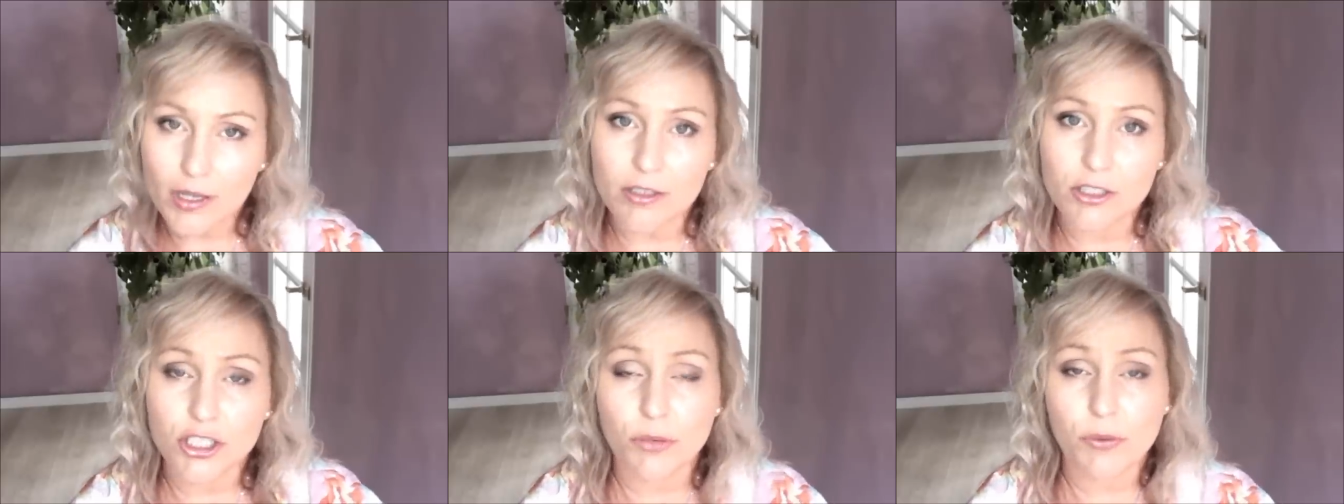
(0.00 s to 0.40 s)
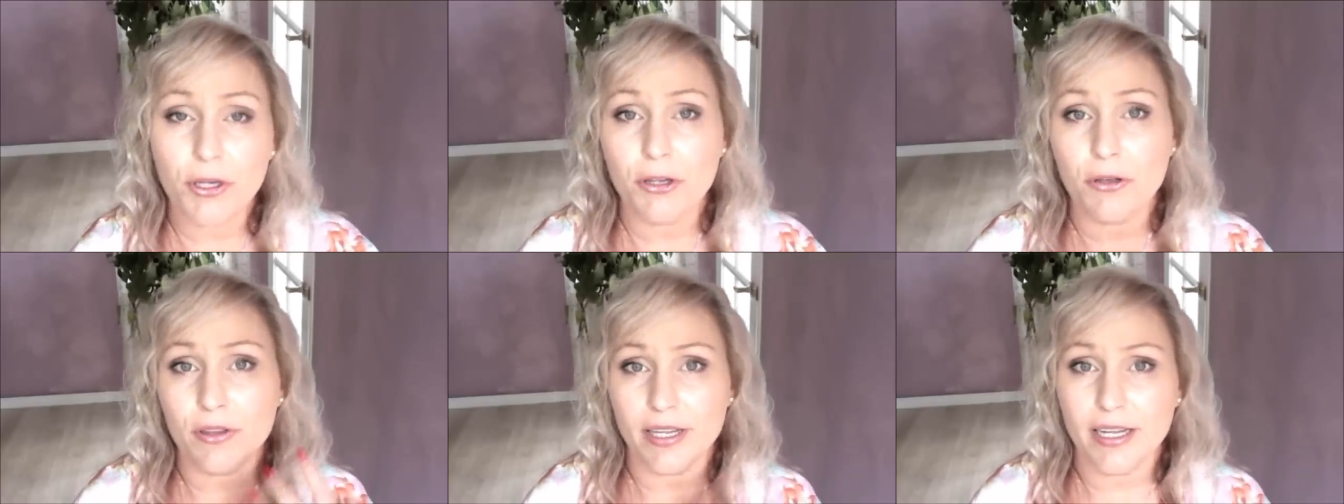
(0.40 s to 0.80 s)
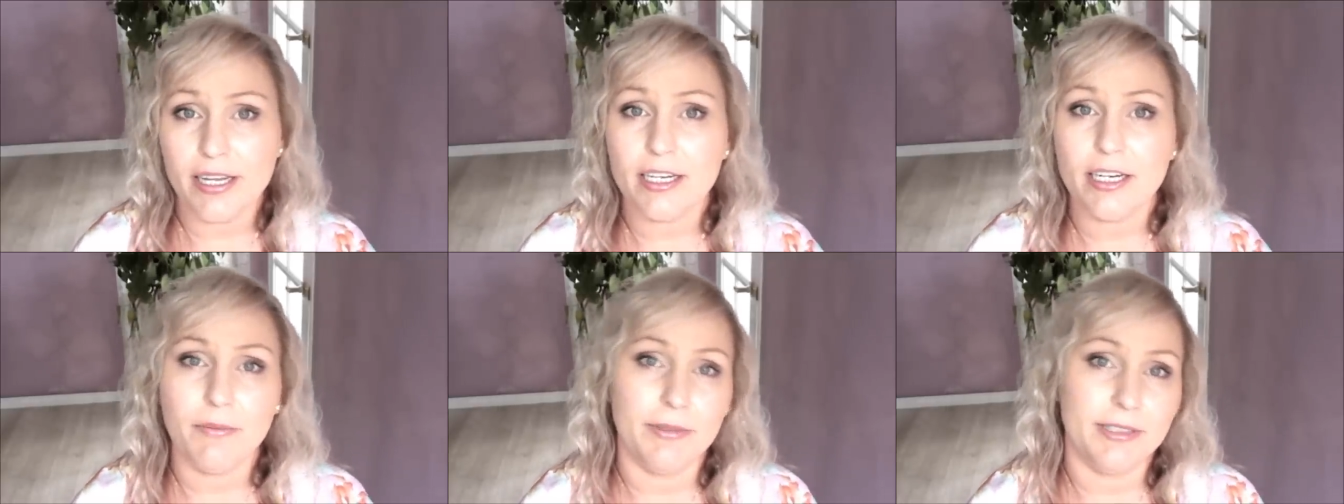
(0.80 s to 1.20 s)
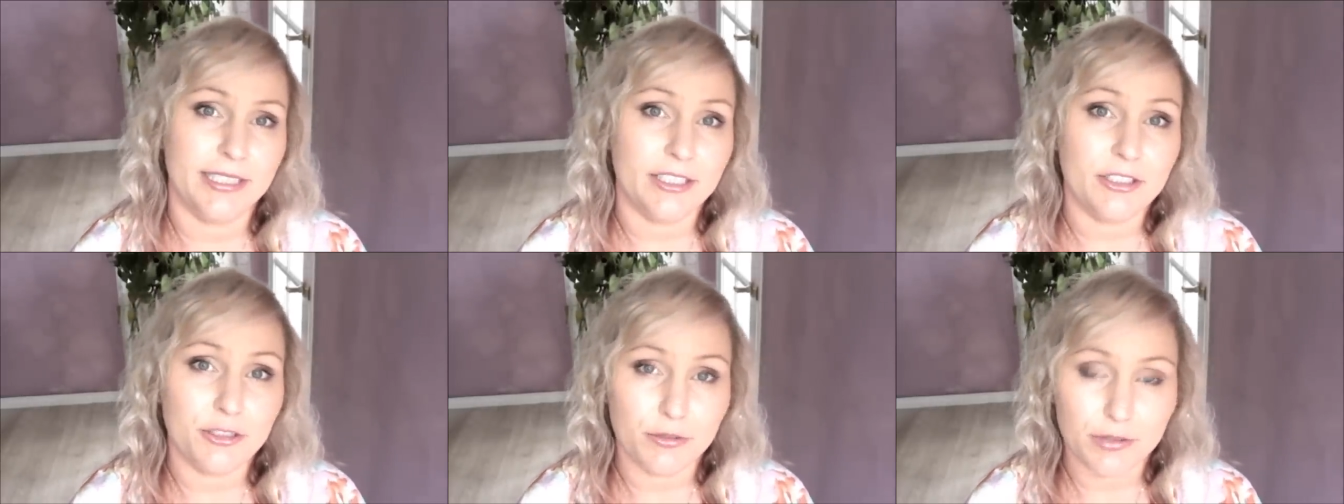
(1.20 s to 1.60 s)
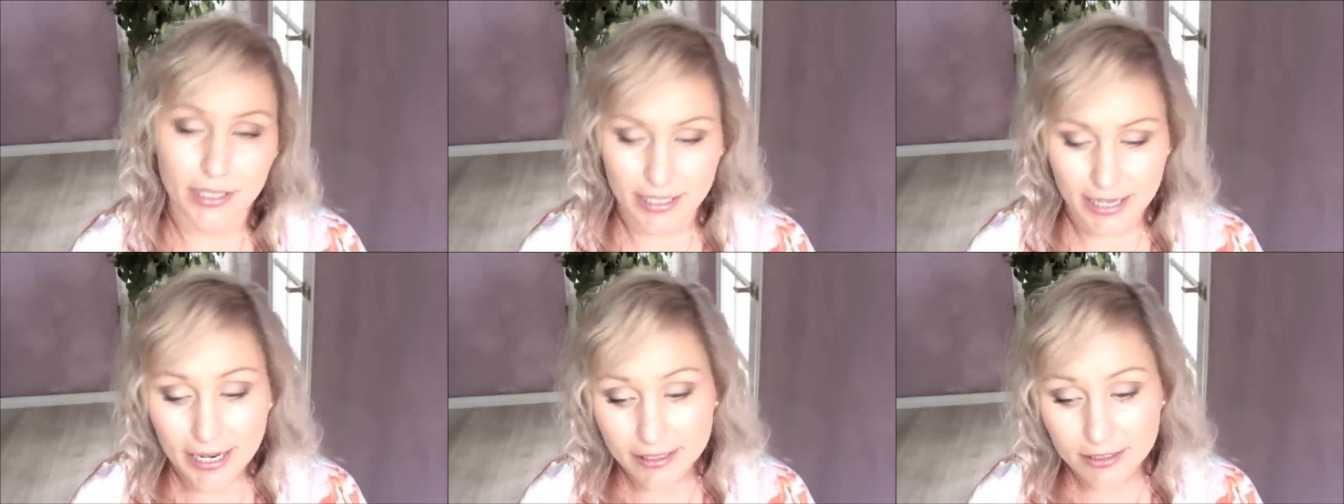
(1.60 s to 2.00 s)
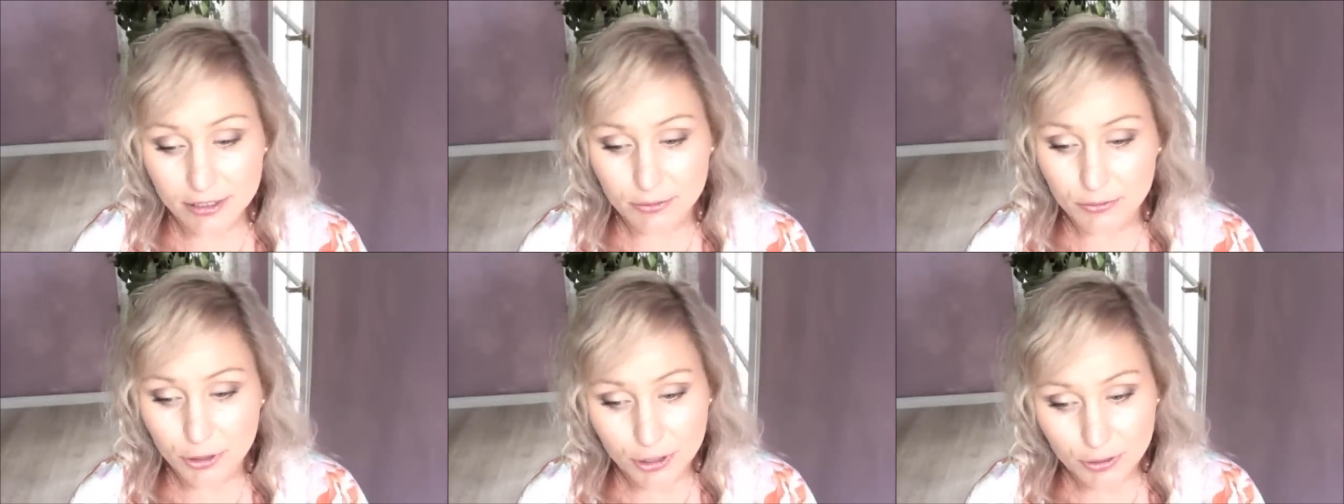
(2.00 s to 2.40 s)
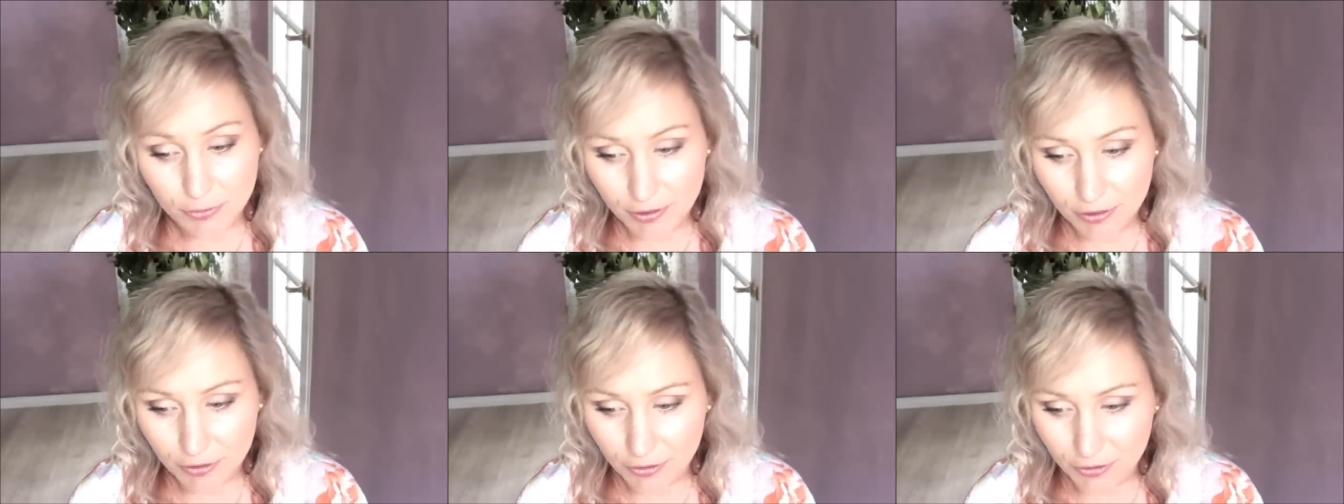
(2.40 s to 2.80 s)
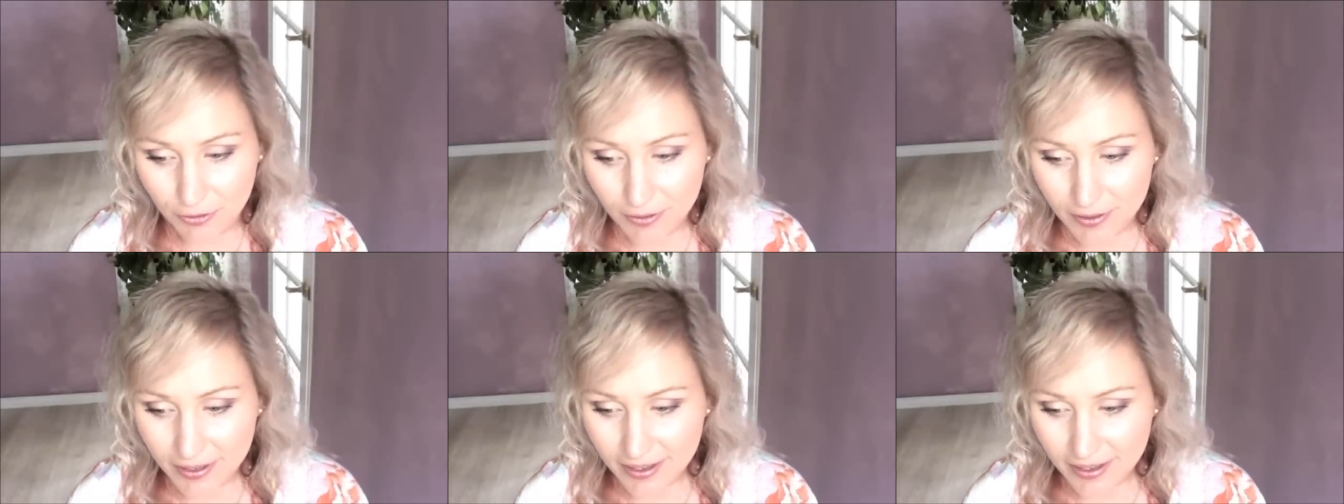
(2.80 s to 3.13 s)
showing you the healing potential that he has to work with you.